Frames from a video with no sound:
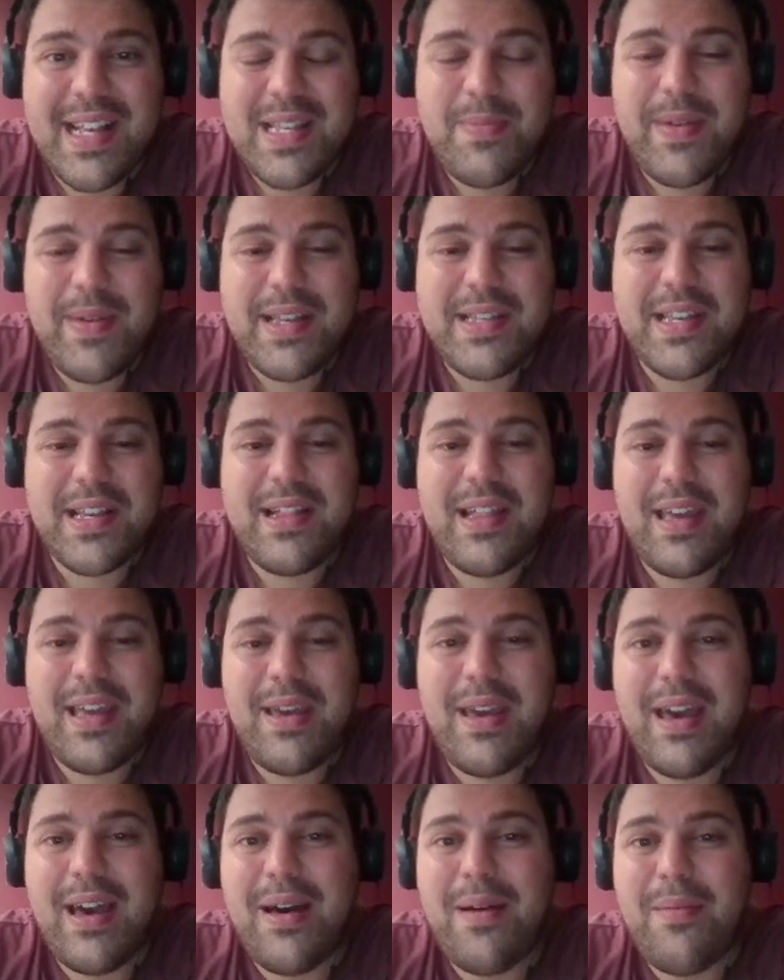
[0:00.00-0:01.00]
That's
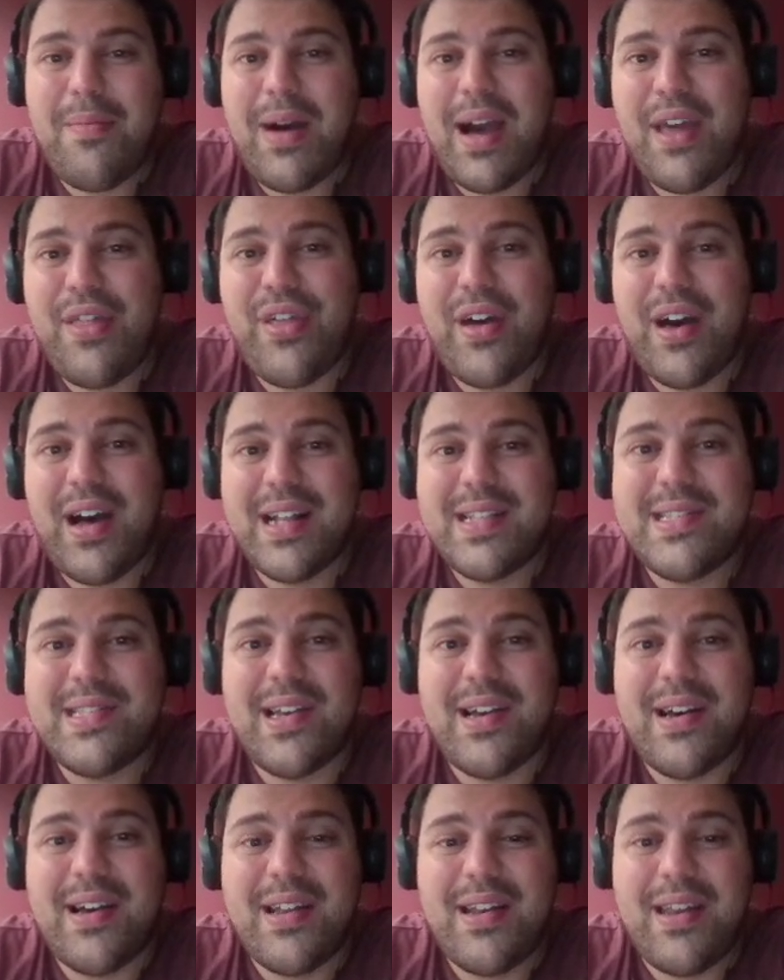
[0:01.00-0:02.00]
basically my thoughts
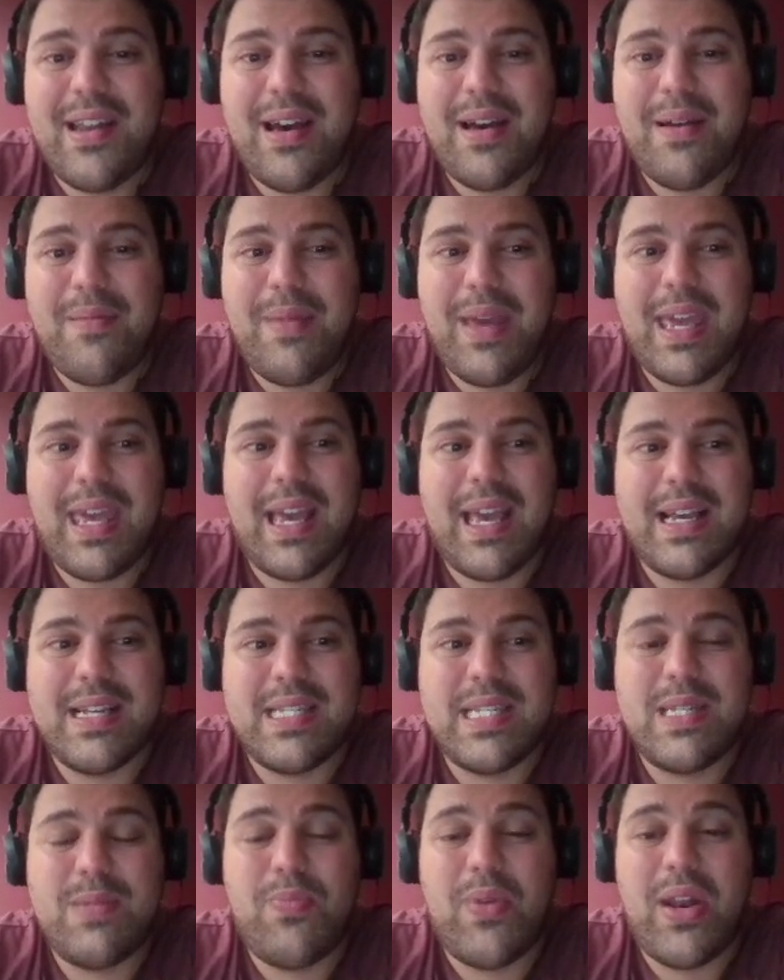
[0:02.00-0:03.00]
on making a
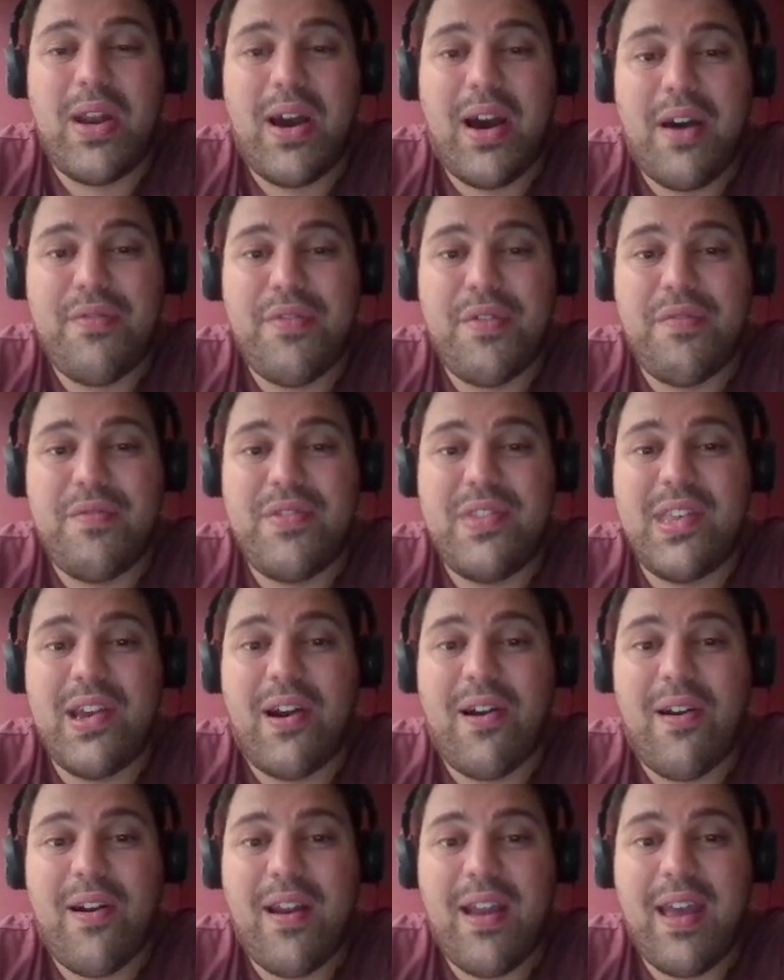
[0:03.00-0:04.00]
spinoff of
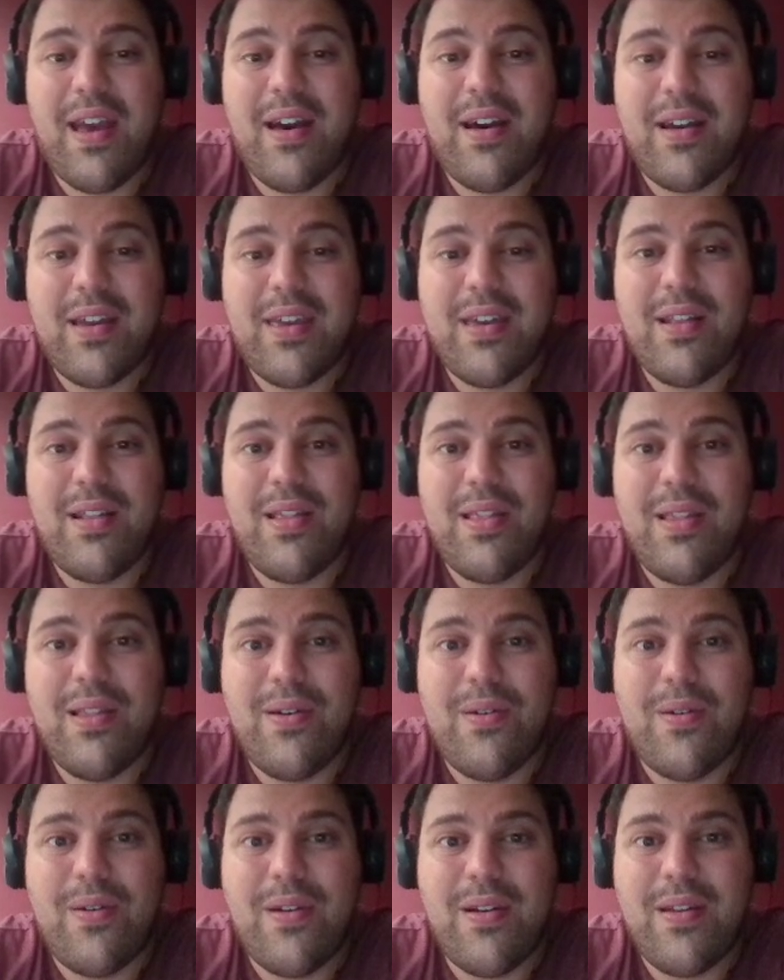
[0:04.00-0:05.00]
Daria. Good
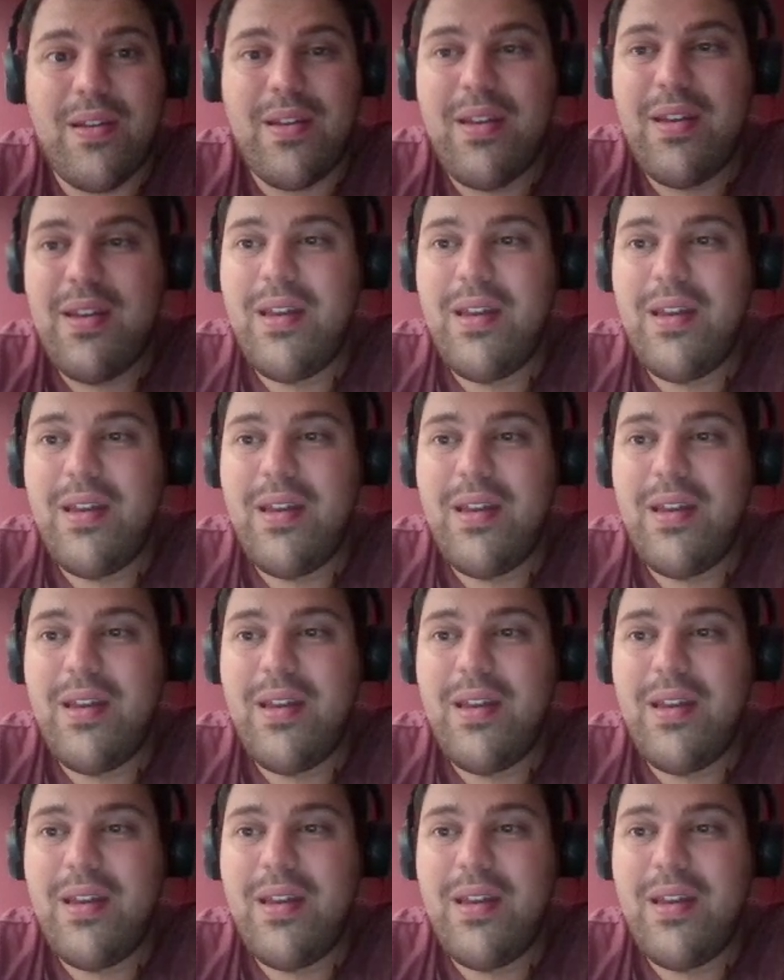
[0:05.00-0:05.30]
lord.